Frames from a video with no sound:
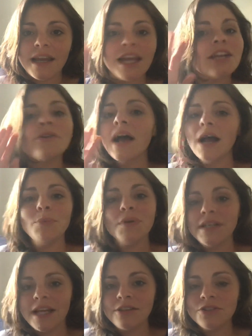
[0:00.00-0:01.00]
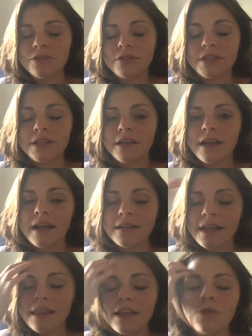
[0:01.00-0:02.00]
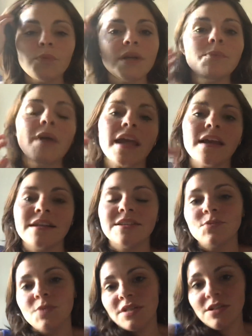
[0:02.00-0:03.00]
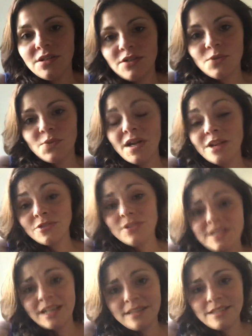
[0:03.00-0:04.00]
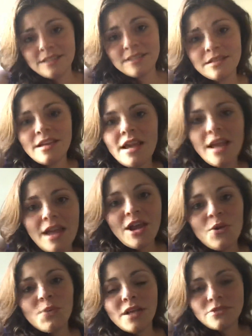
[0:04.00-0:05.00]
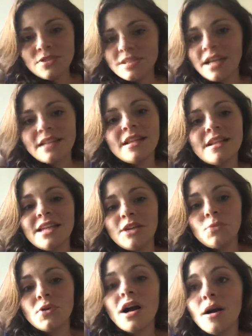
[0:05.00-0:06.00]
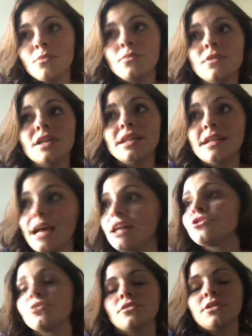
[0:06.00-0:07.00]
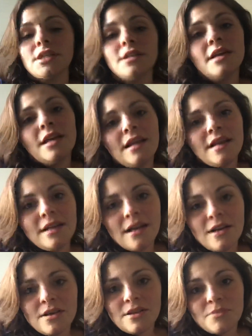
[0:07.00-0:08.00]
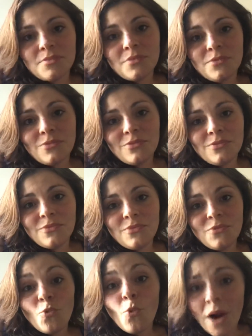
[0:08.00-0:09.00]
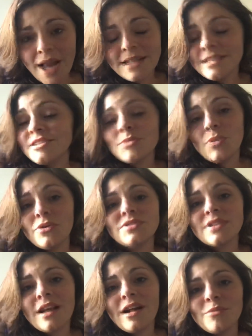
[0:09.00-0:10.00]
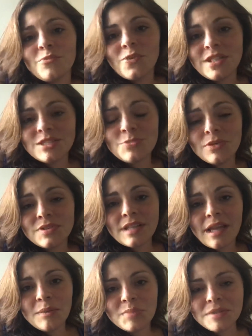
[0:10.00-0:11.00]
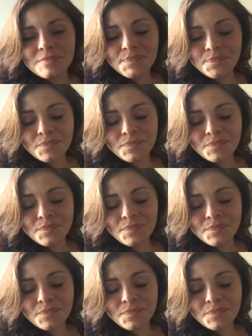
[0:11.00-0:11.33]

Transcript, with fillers: It'll happen naturally, and I think we pagans, we we understand this. We understand that it will come naturally um, when it's supposed to come, when it's supposed to happen.